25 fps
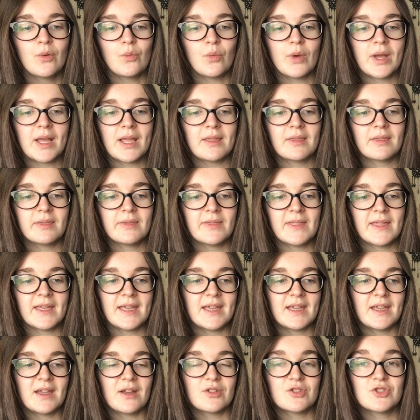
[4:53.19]
with
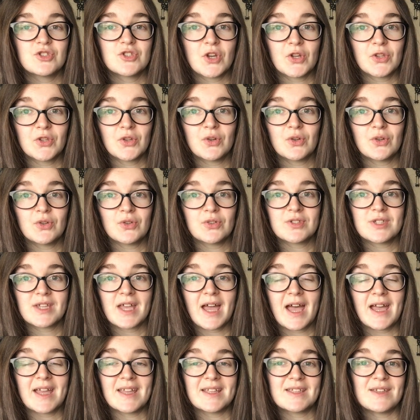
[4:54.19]
the Donald
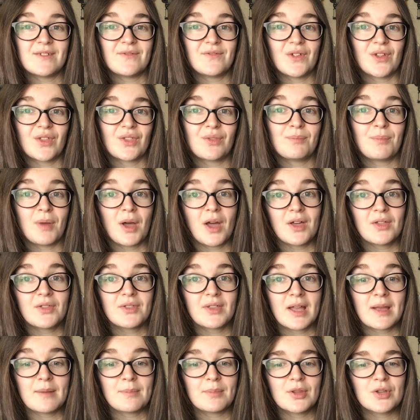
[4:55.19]
eighty-fifth
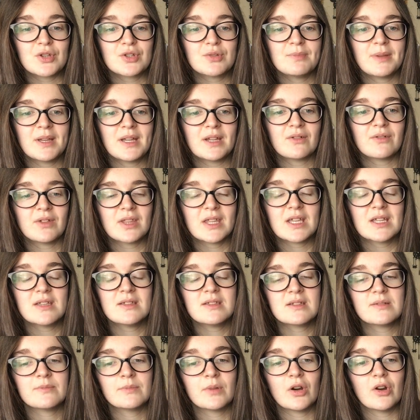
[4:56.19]
birthday plush being
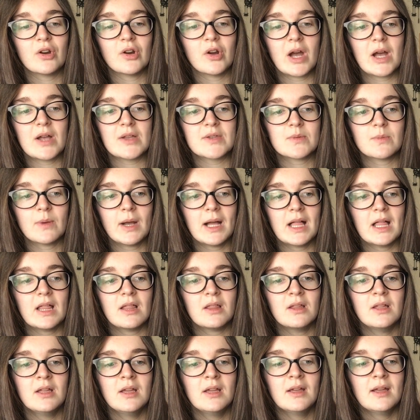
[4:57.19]
released tomorrow as
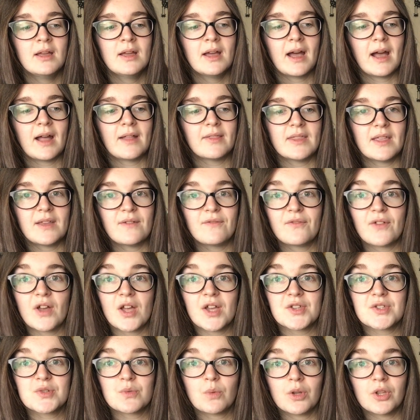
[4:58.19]
well, and the
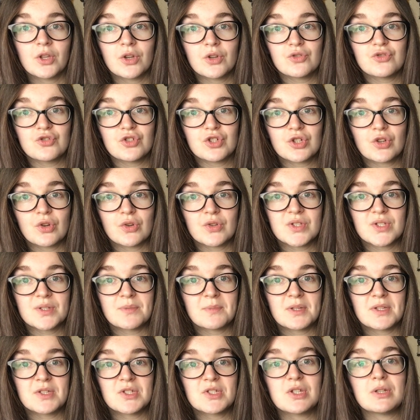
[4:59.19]
first one hundred
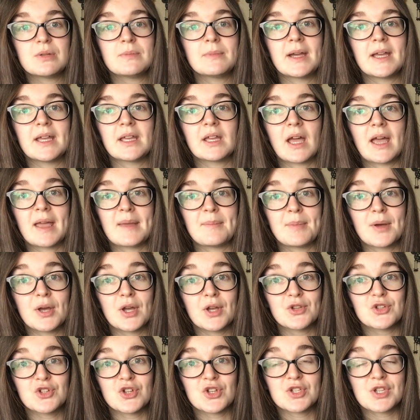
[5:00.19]
customers to make a
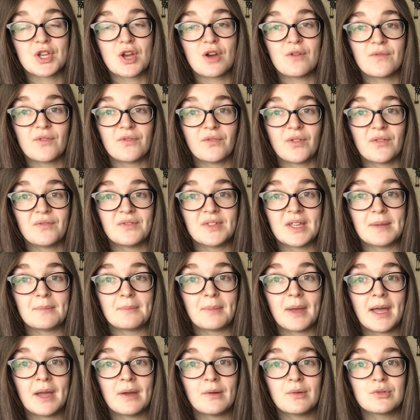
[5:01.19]
purchase over fifteen
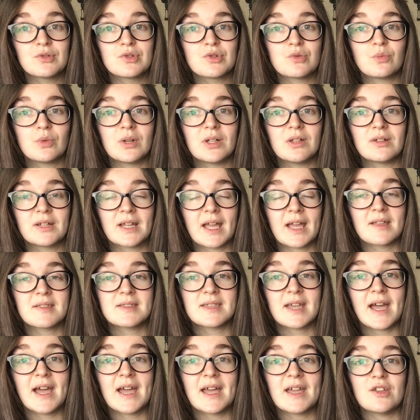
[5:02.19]
pounds will
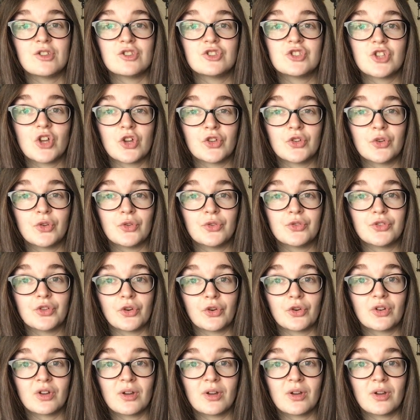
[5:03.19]
get a Donald Duck